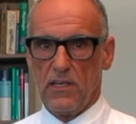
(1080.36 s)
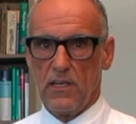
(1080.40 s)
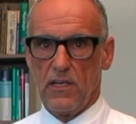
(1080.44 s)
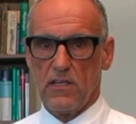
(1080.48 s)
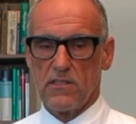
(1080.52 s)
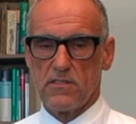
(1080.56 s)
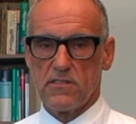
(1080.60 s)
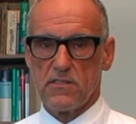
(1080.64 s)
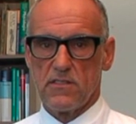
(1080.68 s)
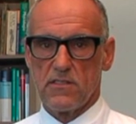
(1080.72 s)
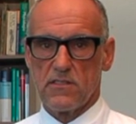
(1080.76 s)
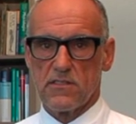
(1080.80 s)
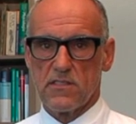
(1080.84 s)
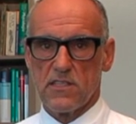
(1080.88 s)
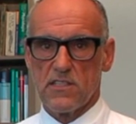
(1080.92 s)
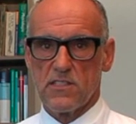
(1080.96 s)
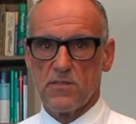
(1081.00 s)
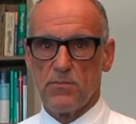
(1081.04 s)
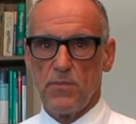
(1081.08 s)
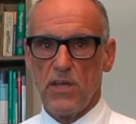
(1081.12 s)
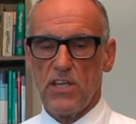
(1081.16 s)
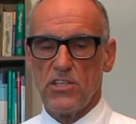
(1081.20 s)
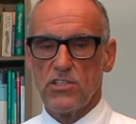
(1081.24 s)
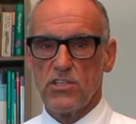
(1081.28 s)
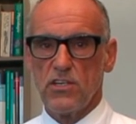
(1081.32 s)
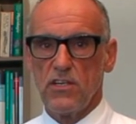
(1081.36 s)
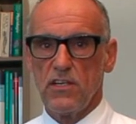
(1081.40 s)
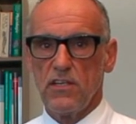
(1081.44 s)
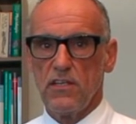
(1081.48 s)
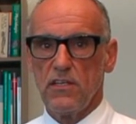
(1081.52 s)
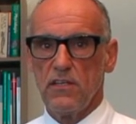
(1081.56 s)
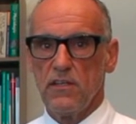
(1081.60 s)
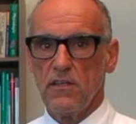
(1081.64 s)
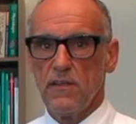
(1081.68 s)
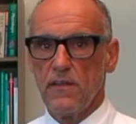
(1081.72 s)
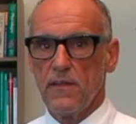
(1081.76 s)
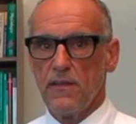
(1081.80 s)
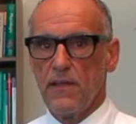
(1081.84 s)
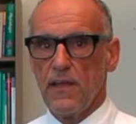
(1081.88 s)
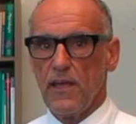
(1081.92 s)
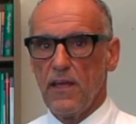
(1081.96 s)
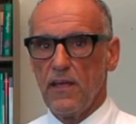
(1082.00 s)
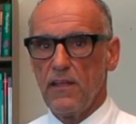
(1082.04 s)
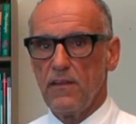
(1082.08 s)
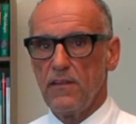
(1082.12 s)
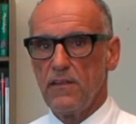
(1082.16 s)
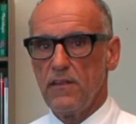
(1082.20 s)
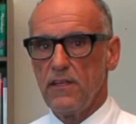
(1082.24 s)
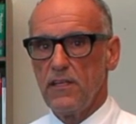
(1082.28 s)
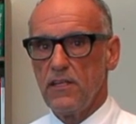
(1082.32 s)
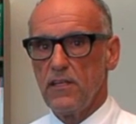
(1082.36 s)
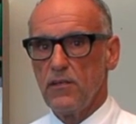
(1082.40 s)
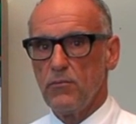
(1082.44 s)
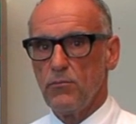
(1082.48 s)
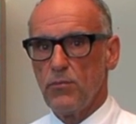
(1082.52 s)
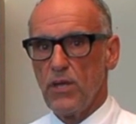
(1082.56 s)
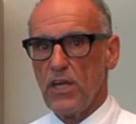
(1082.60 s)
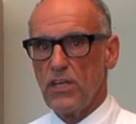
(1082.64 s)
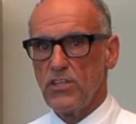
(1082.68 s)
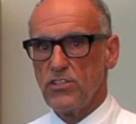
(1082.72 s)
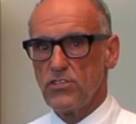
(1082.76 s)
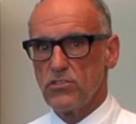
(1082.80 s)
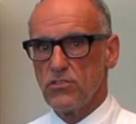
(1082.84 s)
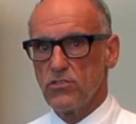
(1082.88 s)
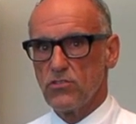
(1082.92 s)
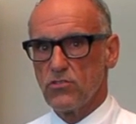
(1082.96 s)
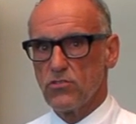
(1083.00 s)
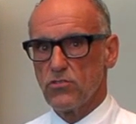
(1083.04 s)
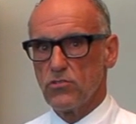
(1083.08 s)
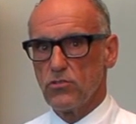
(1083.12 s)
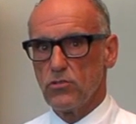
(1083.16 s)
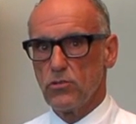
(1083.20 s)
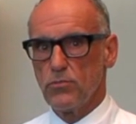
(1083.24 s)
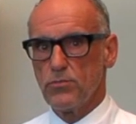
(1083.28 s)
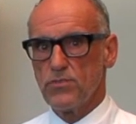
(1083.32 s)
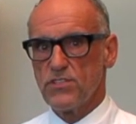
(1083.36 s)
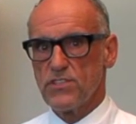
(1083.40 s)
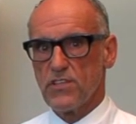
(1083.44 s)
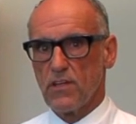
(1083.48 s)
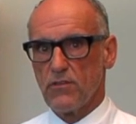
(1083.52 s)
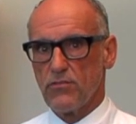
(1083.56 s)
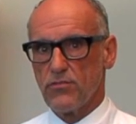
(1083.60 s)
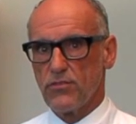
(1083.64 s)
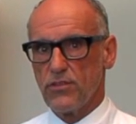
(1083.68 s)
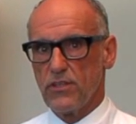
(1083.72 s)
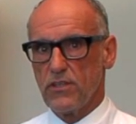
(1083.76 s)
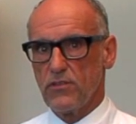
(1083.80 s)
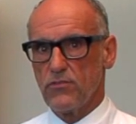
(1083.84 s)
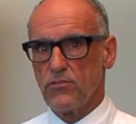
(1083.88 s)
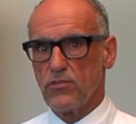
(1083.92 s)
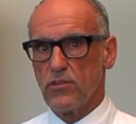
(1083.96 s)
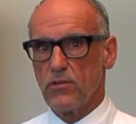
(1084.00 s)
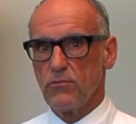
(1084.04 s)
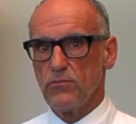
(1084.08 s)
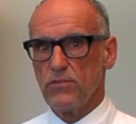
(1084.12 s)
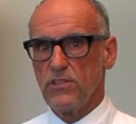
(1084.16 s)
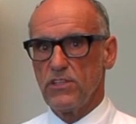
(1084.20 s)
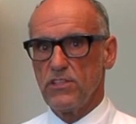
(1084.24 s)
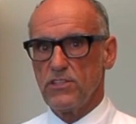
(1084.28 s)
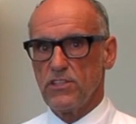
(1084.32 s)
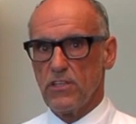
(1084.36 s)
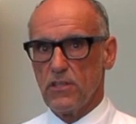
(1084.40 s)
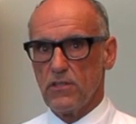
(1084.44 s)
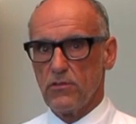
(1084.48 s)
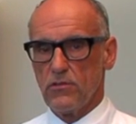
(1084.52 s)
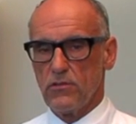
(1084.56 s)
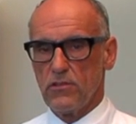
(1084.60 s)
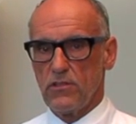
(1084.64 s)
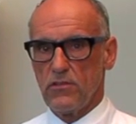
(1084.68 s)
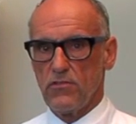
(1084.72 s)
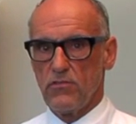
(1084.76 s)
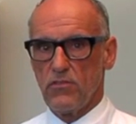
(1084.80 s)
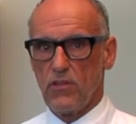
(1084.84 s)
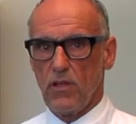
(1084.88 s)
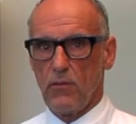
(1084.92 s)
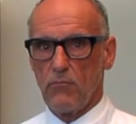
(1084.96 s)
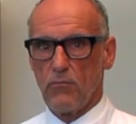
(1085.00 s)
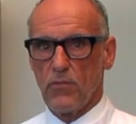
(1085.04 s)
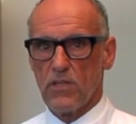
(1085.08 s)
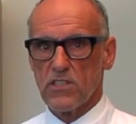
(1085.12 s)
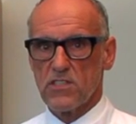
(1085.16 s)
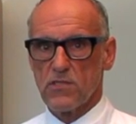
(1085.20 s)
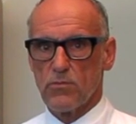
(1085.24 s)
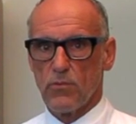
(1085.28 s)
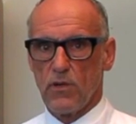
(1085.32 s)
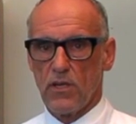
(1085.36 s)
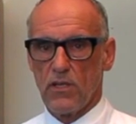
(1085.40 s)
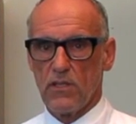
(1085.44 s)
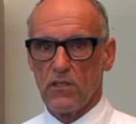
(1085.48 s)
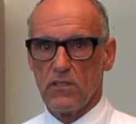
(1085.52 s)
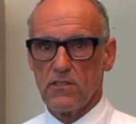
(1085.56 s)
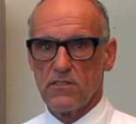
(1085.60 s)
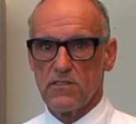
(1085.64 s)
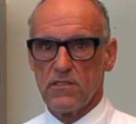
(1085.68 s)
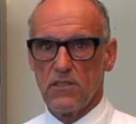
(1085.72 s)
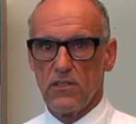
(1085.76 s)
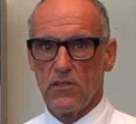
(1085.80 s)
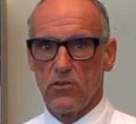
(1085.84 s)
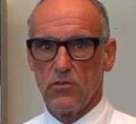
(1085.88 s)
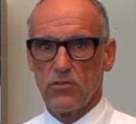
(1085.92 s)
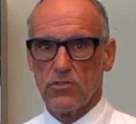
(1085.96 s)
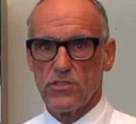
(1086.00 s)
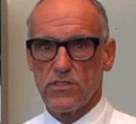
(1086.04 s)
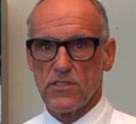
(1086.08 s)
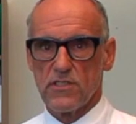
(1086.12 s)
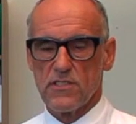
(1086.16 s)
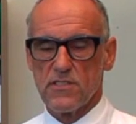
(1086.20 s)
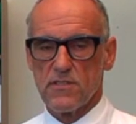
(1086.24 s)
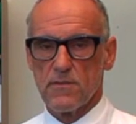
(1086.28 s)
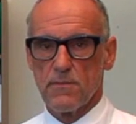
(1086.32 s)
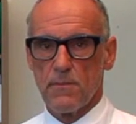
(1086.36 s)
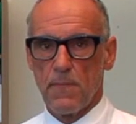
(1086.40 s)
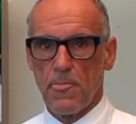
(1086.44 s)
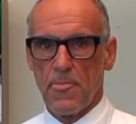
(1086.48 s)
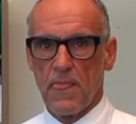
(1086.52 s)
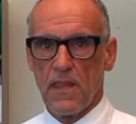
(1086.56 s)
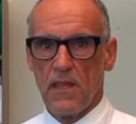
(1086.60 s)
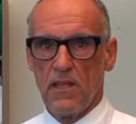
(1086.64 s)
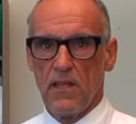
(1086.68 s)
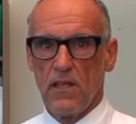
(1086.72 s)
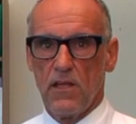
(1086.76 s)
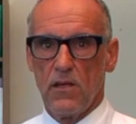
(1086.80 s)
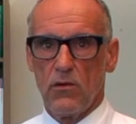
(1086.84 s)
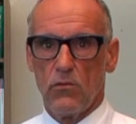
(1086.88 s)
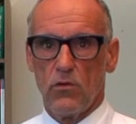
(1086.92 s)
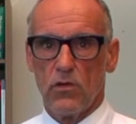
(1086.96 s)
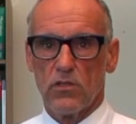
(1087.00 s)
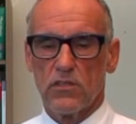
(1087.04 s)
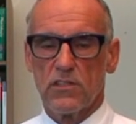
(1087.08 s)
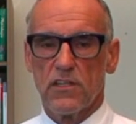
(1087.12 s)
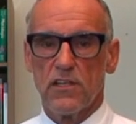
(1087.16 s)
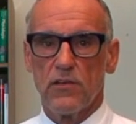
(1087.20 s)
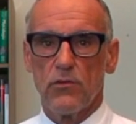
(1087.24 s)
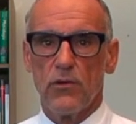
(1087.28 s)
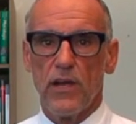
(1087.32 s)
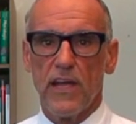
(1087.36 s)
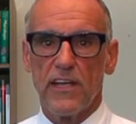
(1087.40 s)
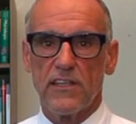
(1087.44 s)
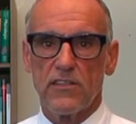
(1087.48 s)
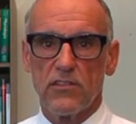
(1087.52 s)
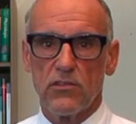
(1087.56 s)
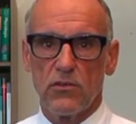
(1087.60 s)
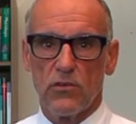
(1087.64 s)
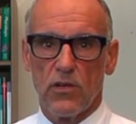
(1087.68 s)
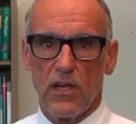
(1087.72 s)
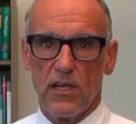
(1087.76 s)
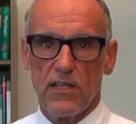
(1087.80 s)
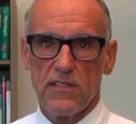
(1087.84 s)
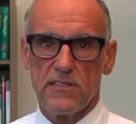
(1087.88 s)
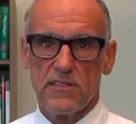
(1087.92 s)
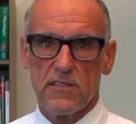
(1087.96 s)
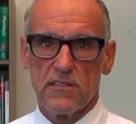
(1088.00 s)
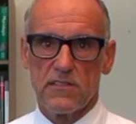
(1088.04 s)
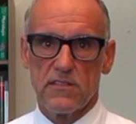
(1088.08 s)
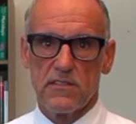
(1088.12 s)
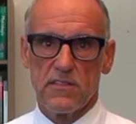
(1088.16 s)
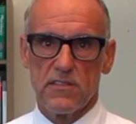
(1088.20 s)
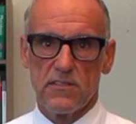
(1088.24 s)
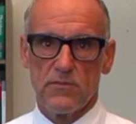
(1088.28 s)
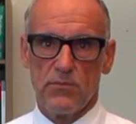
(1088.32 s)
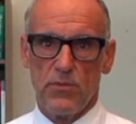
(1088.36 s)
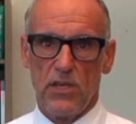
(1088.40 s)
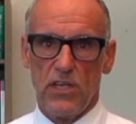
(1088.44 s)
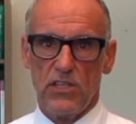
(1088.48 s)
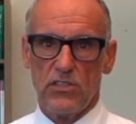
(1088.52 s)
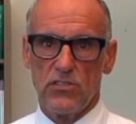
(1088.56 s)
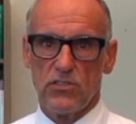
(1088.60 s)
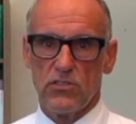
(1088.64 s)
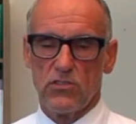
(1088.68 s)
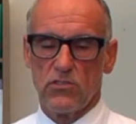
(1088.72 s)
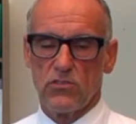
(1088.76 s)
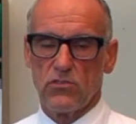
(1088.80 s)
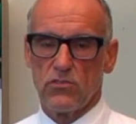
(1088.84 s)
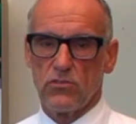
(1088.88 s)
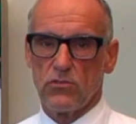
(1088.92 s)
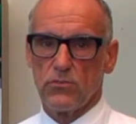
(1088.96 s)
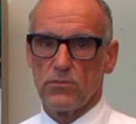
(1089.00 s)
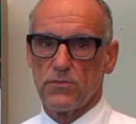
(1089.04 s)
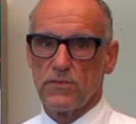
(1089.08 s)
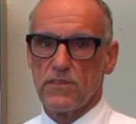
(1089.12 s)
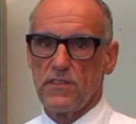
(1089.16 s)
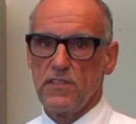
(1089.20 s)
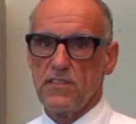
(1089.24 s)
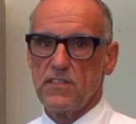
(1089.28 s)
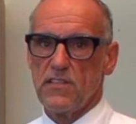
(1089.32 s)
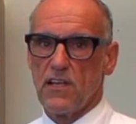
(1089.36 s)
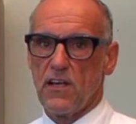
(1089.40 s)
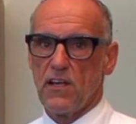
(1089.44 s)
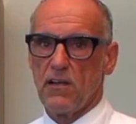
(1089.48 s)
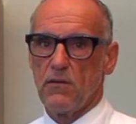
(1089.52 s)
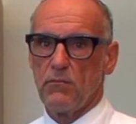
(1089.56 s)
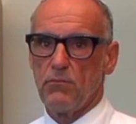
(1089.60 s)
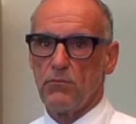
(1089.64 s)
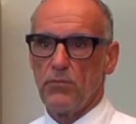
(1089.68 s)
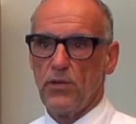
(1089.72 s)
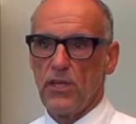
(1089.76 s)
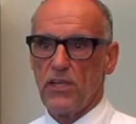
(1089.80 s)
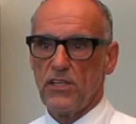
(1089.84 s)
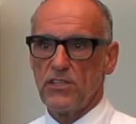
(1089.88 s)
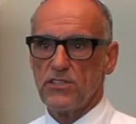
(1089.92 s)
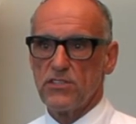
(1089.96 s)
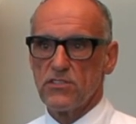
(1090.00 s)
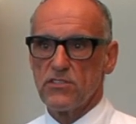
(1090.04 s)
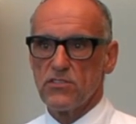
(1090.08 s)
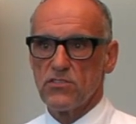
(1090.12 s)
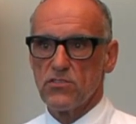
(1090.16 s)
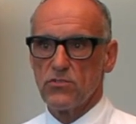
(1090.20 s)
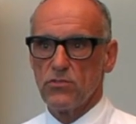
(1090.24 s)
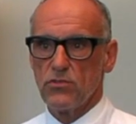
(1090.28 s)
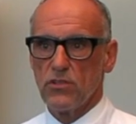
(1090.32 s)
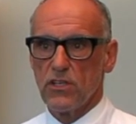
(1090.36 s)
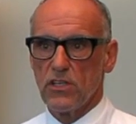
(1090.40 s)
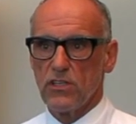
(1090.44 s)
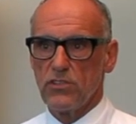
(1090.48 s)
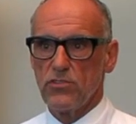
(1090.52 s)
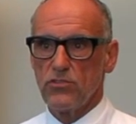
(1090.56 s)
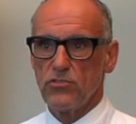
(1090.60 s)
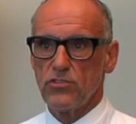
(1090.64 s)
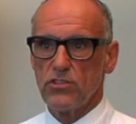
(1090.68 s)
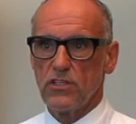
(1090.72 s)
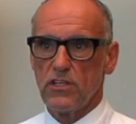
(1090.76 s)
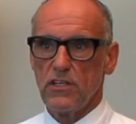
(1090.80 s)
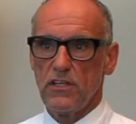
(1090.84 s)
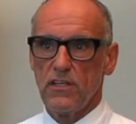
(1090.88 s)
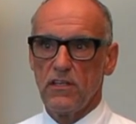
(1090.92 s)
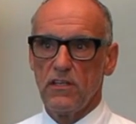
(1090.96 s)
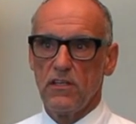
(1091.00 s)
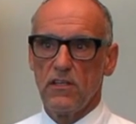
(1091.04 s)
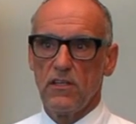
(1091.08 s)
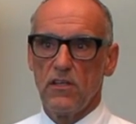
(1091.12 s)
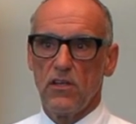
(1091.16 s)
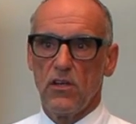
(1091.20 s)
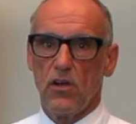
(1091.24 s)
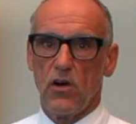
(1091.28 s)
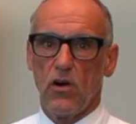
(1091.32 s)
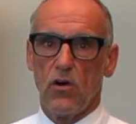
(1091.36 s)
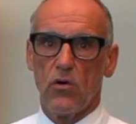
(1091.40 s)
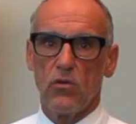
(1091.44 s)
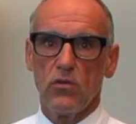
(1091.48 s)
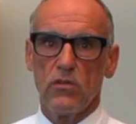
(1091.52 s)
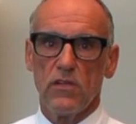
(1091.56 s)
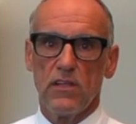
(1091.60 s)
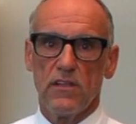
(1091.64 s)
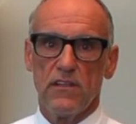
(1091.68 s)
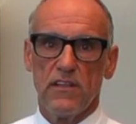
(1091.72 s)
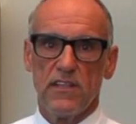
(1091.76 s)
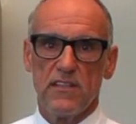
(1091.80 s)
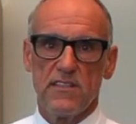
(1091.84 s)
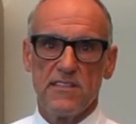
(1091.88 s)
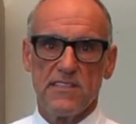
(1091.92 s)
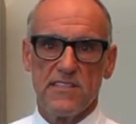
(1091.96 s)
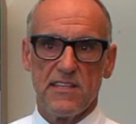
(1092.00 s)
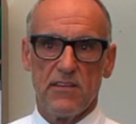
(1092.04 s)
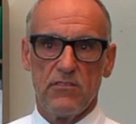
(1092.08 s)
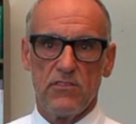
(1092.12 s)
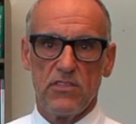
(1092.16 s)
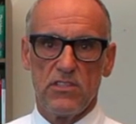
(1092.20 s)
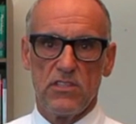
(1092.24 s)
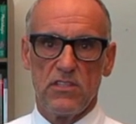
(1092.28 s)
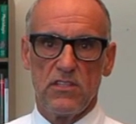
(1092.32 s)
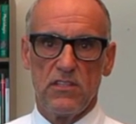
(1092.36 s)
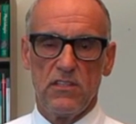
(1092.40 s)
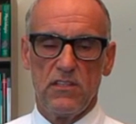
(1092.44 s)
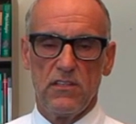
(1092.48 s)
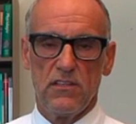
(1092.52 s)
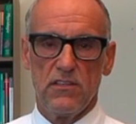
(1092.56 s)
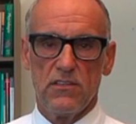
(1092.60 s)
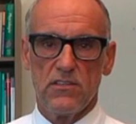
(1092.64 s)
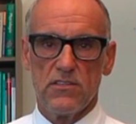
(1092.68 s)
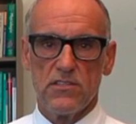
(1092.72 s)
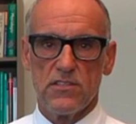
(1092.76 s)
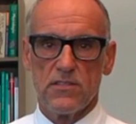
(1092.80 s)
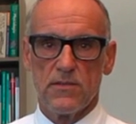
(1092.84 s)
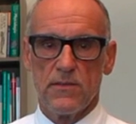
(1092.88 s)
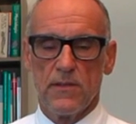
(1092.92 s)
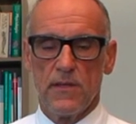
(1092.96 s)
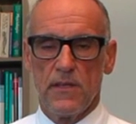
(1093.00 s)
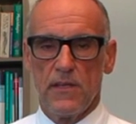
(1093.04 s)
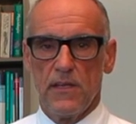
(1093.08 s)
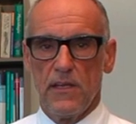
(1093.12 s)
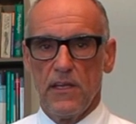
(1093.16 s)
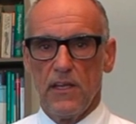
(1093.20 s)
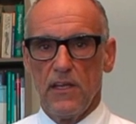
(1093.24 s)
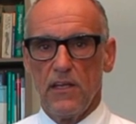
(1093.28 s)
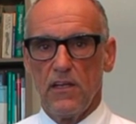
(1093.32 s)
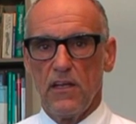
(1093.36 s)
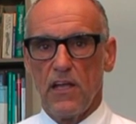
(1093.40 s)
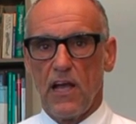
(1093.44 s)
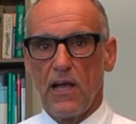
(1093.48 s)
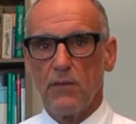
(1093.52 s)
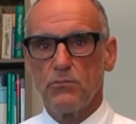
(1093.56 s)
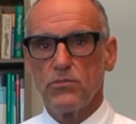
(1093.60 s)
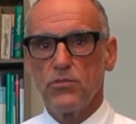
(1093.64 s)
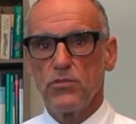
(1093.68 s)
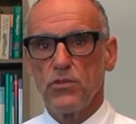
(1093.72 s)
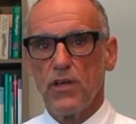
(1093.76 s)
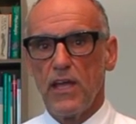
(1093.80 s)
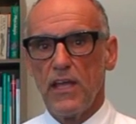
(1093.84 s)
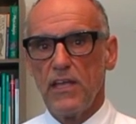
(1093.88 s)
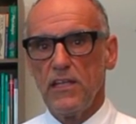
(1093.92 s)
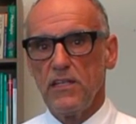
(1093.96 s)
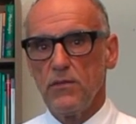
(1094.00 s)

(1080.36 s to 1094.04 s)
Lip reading: analysis, especially in the patient group suffering from degenerative lumbar spinal stenosis. What characterizes this patient group? These are patients who are usually older than 70 years. In up to